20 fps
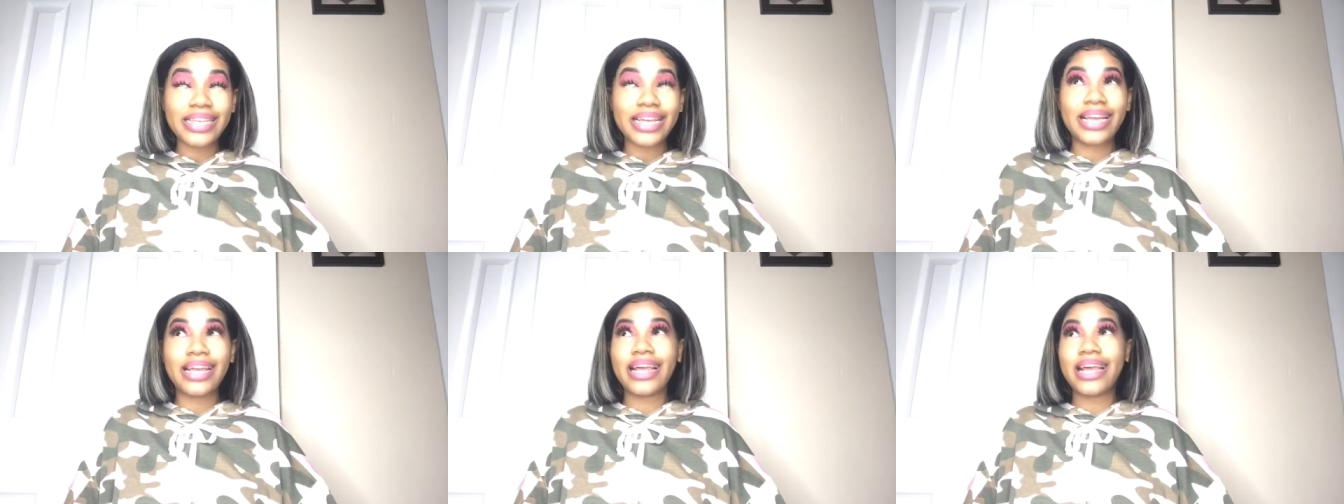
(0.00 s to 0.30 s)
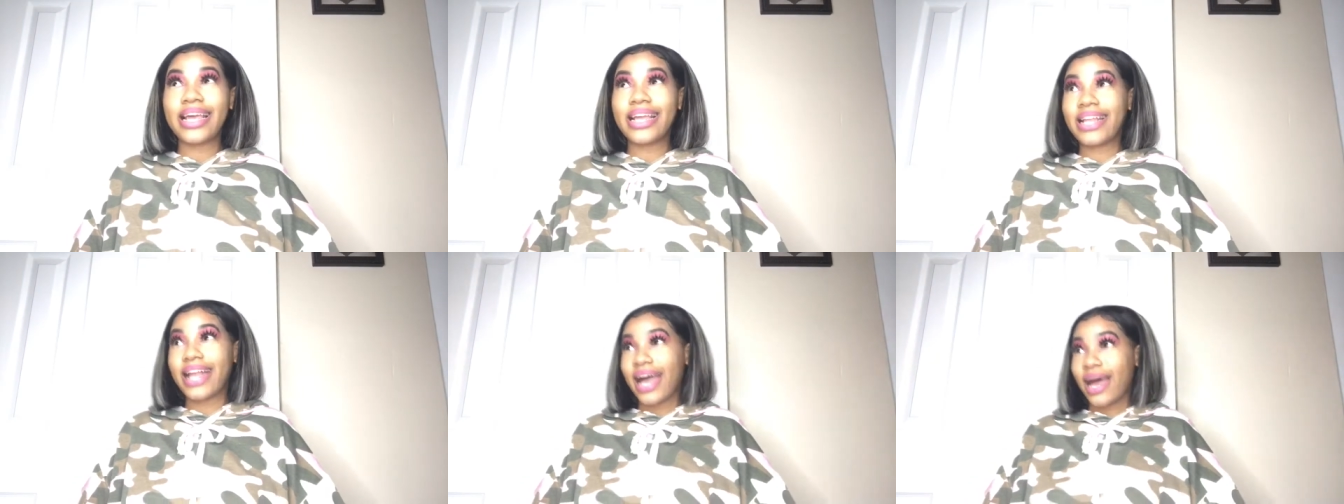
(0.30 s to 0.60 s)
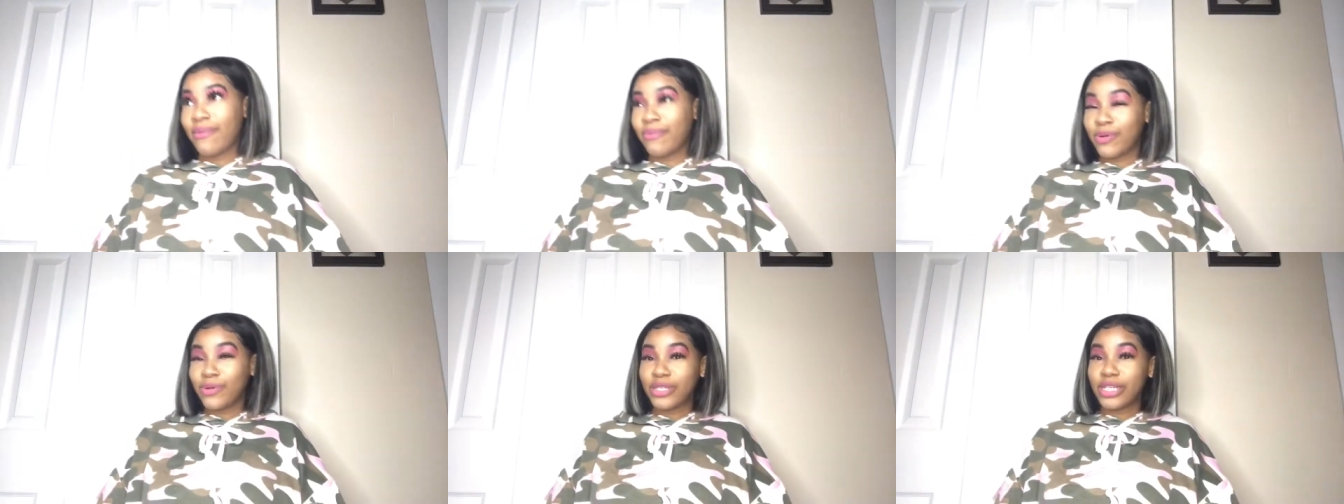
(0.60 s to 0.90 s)
and I
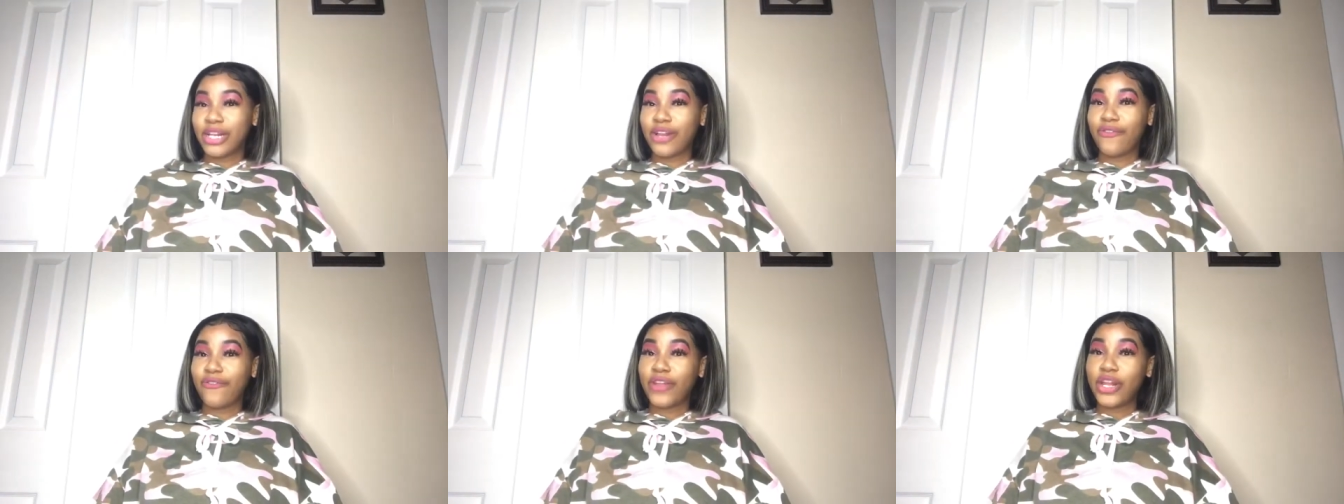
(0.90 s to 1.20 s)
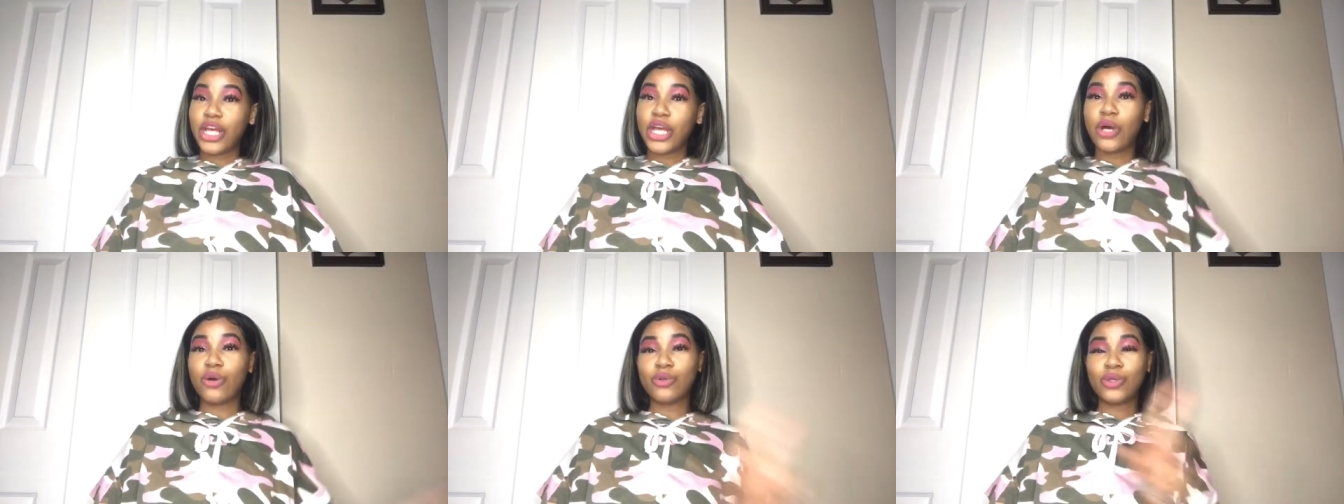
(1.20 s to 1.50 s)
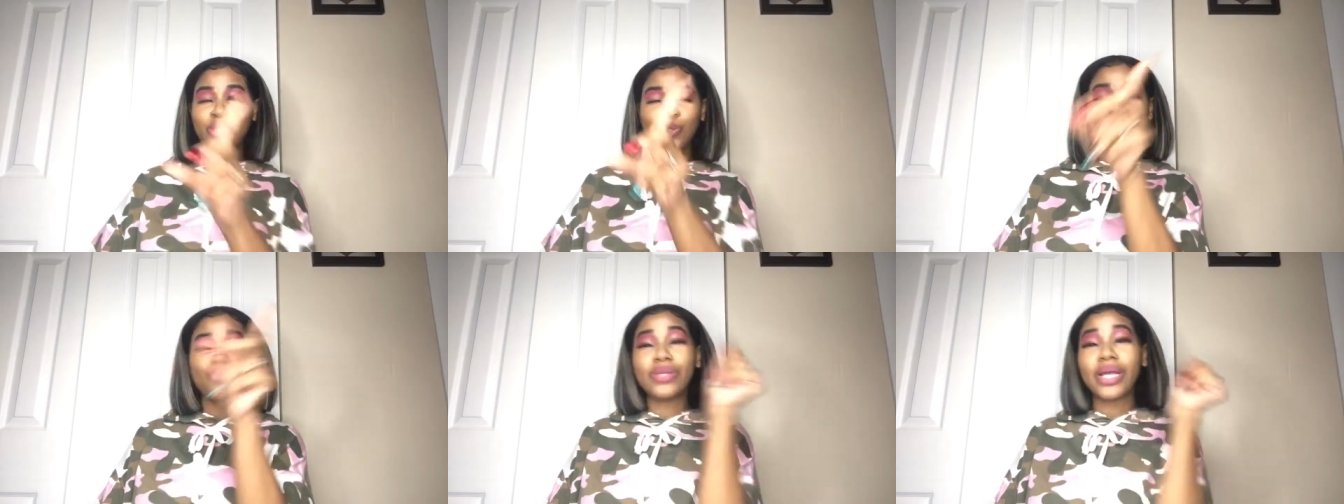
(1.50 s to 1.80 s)
posted a video
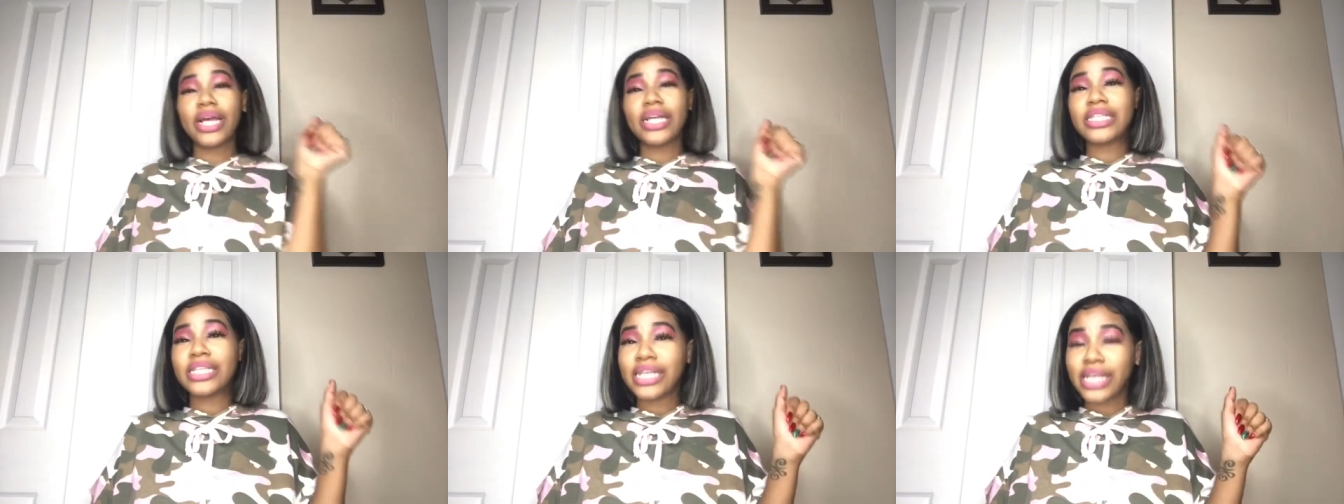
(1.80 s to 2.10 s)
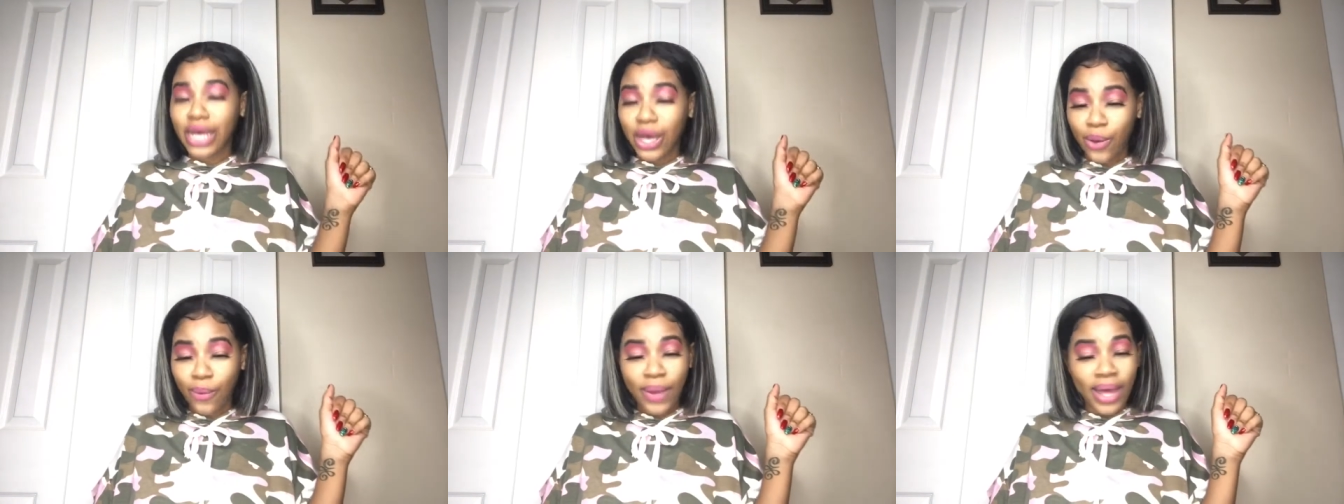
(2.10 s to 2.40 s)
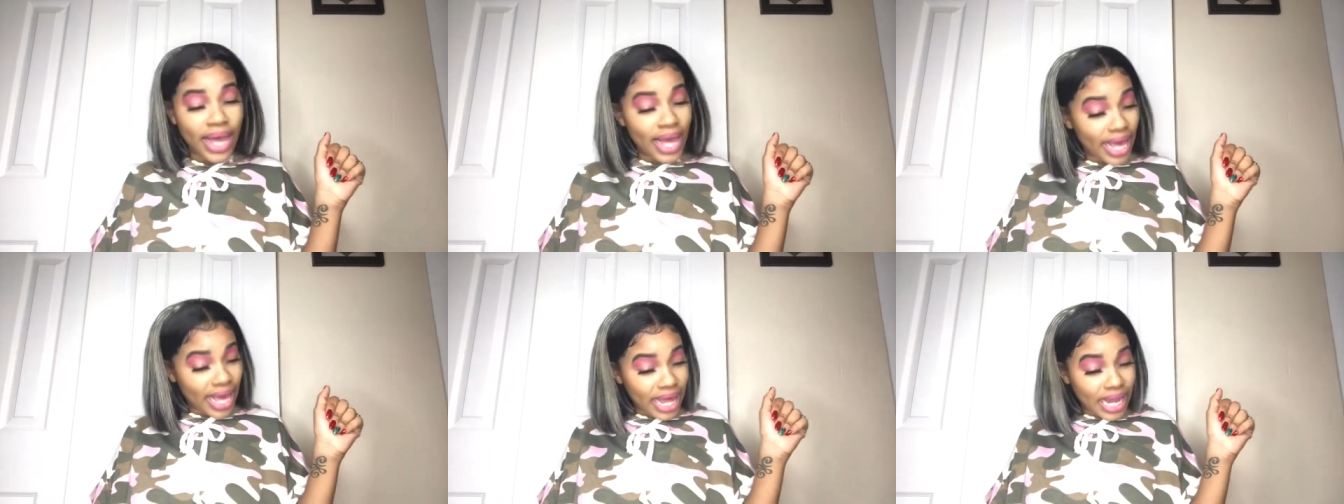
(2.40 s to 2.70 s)
two days ago,
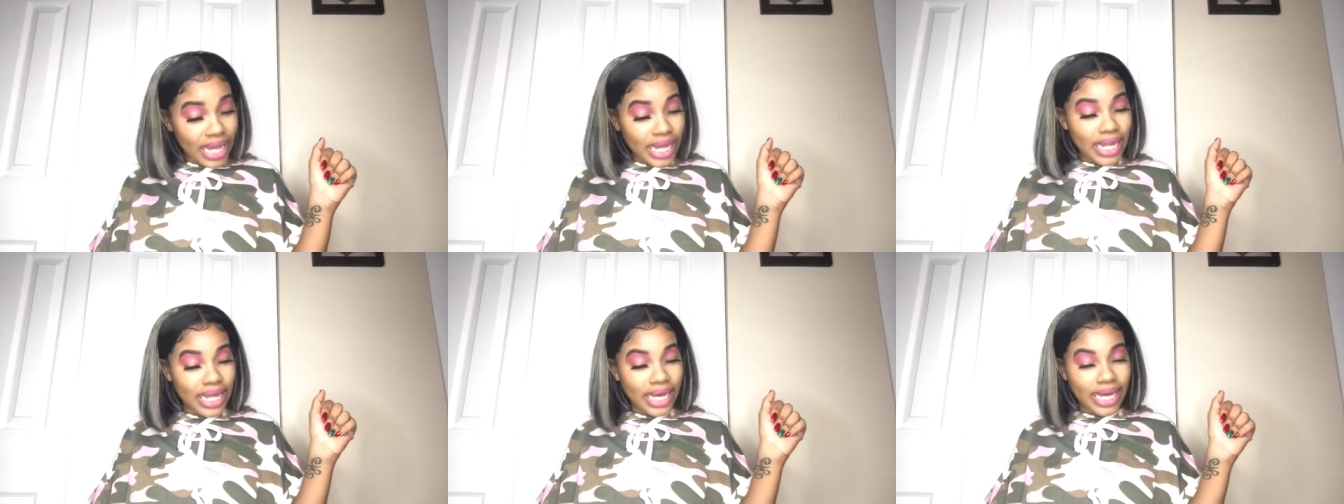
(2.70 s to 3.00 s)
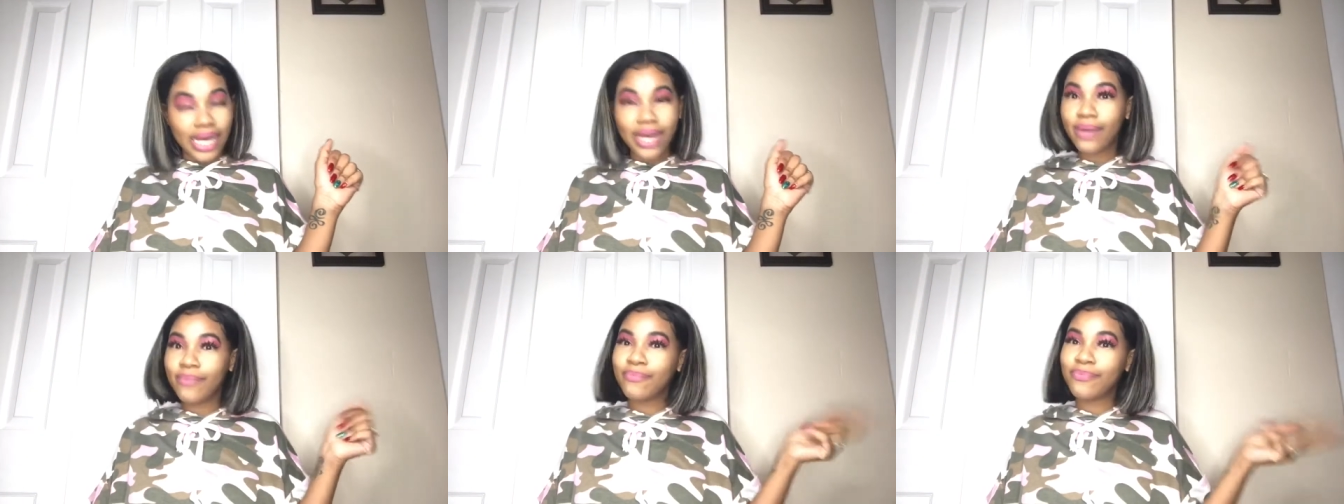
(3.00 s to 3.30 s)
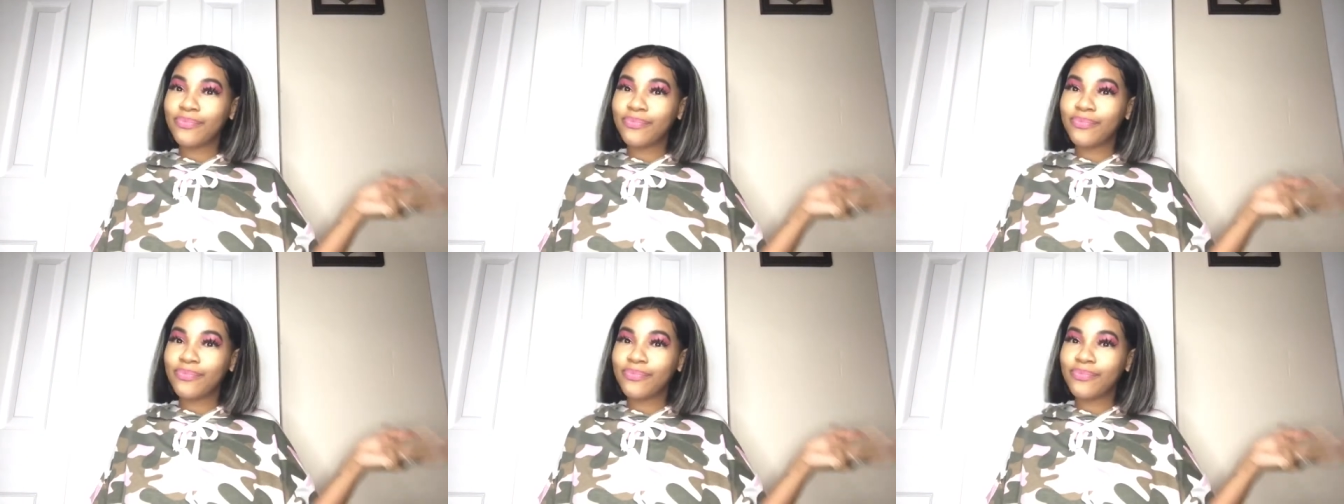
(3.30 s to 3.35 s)
and look,